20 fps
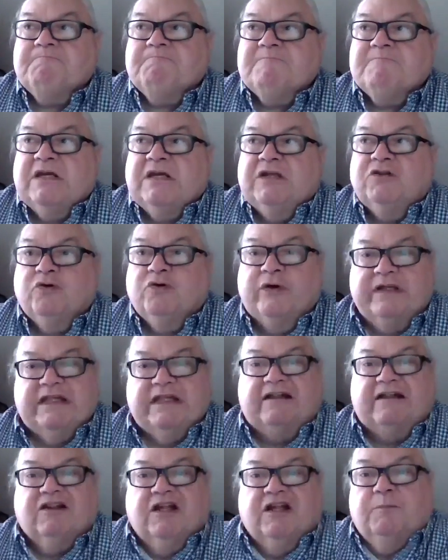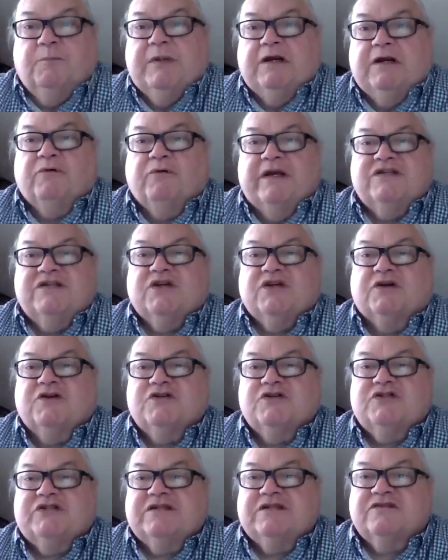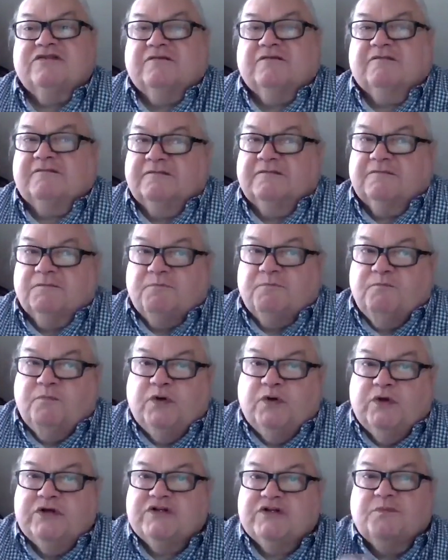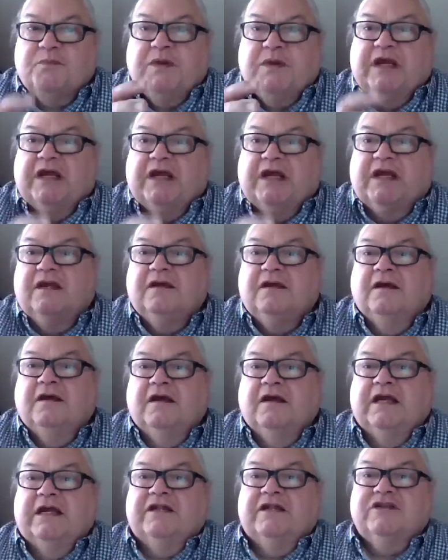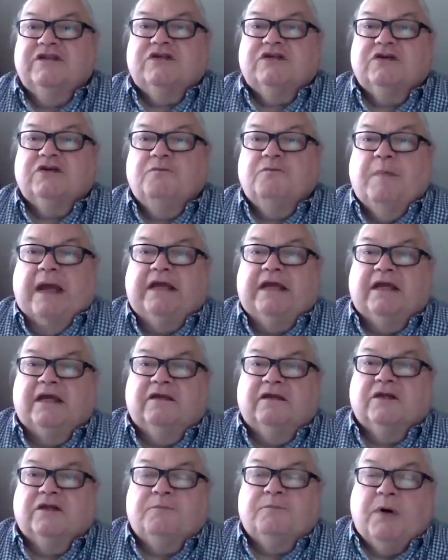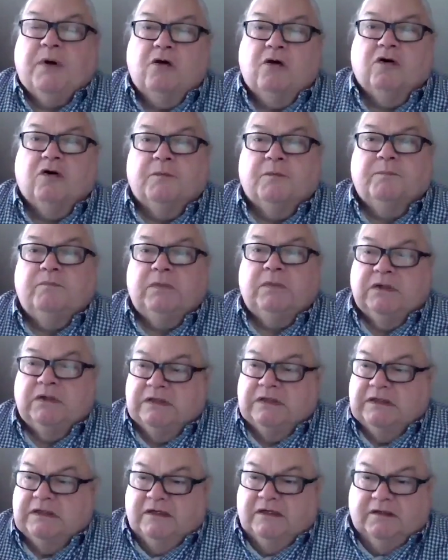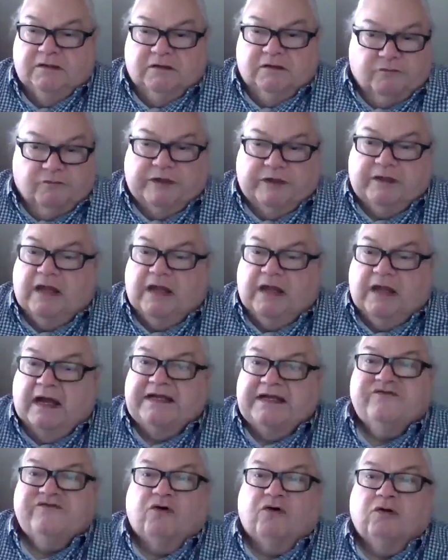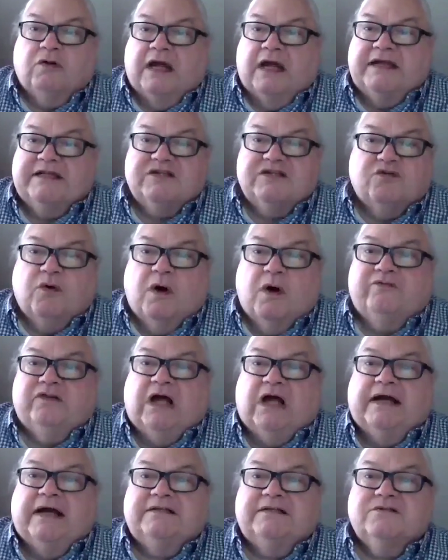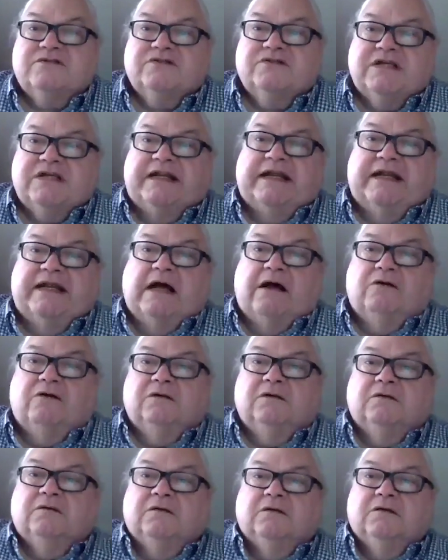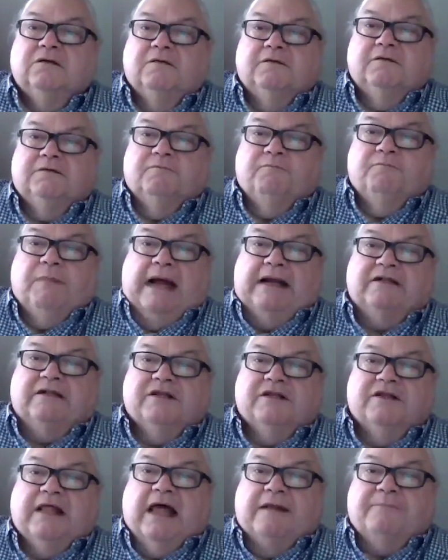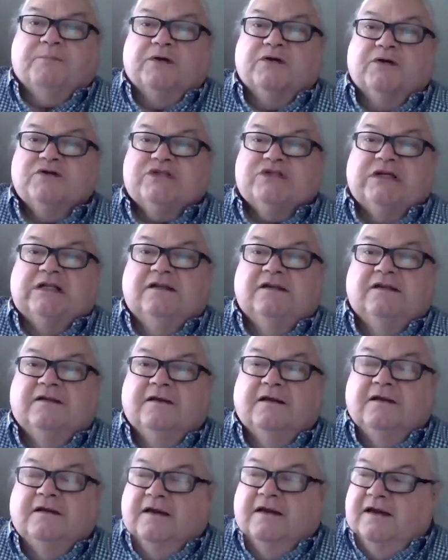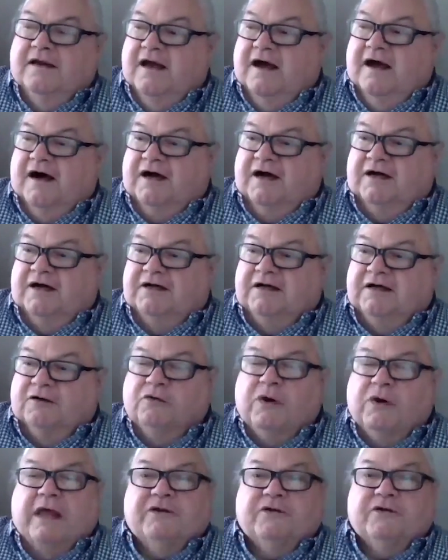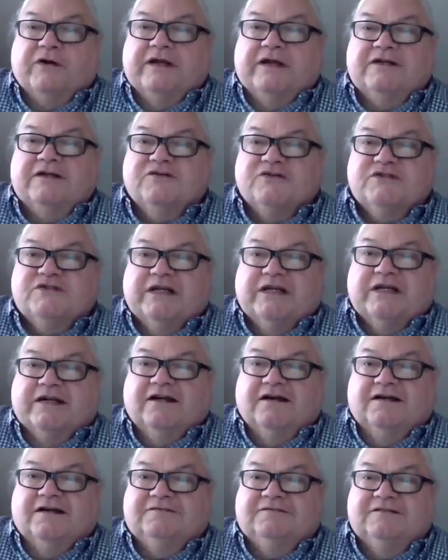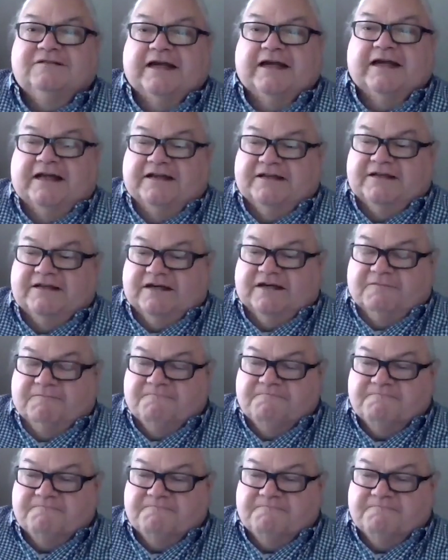doing that little bit of research just pushed me into making the poem 3 lines, 4 lines, 12 lines, sending out back to that person a rather interesting and